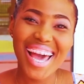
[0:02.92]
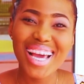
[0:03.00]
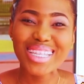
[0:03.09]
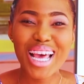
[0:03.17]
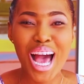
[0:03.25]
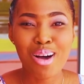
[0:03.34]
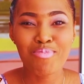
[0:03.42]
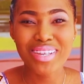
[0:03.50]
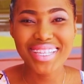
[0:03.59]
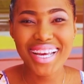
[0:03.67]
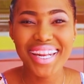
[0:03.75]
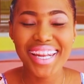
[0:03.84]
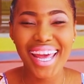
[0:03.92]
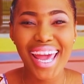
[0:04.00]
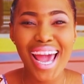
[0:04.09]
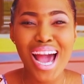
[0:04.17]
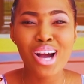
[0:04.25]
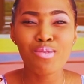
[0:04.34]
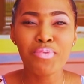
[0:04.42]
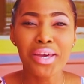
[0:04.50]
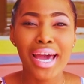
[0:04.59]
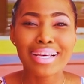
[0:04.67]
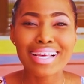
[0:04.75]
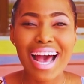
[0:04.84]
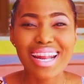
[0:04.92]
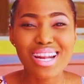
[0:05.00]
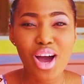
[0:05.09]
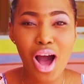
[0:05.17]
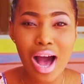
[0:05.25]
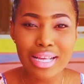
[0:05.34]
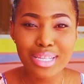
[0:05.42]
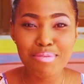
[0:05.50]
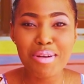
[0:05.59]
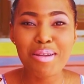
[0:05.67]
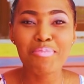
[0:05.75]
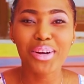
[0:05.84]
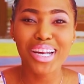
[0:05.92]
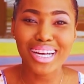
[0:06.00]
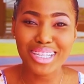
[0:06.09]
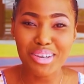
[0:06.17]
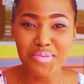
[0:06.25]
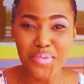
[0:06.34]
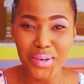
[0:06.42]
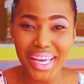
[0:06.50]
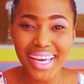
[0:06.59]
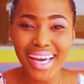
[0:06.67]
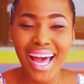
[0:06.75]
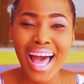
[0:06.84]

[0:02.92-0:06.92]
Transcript: guys, happy Sunday. I hope you guys had an awesome and productive week.